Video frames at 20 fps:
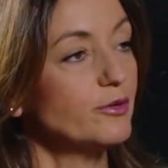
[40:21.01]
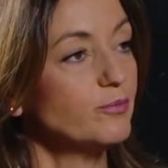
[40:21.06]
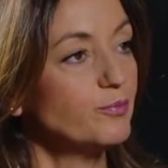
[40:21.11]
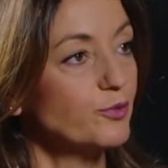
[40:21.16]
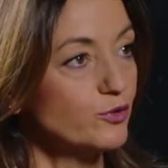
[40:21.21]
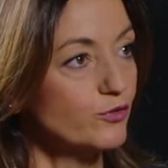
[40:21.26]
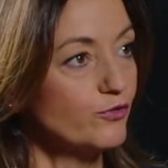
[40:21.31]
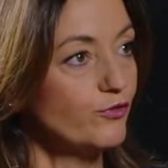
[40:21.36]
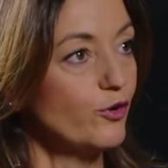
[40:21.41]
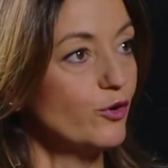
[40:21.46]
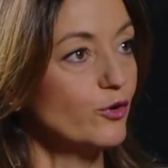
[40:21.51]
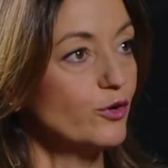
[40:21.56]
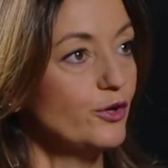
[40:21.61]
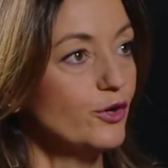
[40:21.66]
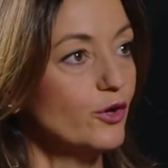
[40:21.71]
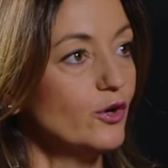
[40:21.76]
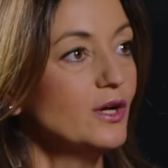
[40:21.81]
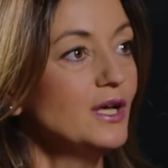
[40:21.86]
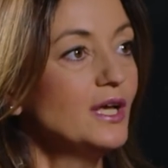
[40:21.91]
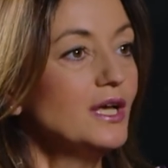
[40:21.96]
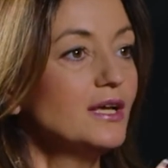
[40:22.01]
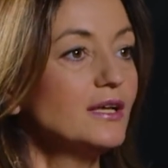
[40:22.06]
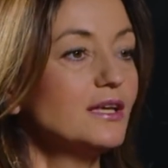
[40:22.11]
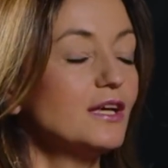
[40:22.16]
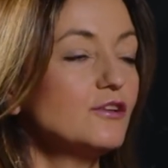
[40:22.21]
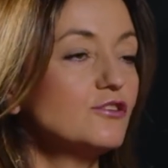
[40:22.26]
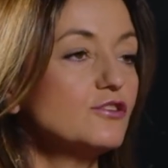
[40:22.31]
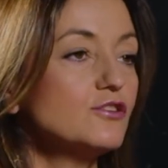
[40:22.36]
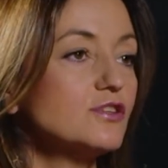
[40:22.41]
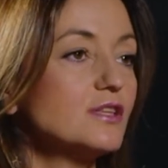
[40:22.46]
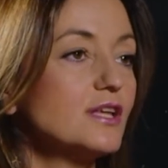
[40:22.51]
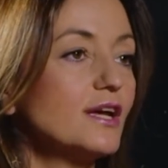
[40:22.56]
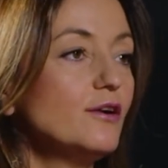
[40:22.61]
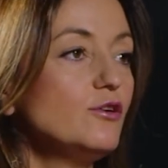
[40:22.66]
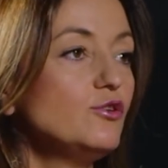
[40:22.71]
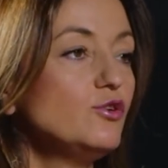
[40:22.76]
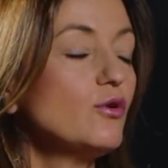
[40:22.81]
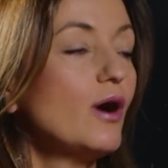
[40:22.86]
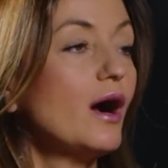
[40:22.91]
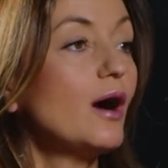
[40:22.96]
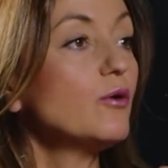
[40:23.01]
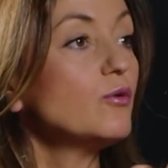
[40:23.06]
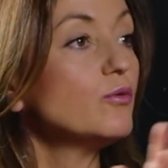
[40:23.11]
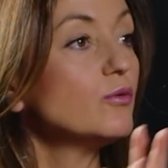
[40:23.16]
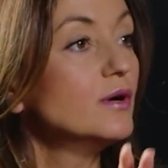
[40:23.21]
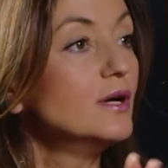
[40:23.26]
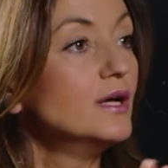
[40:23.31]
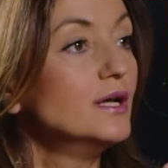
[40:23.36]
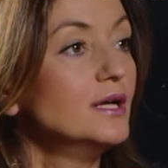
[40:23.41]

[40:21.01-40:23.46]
portfolio can tell you how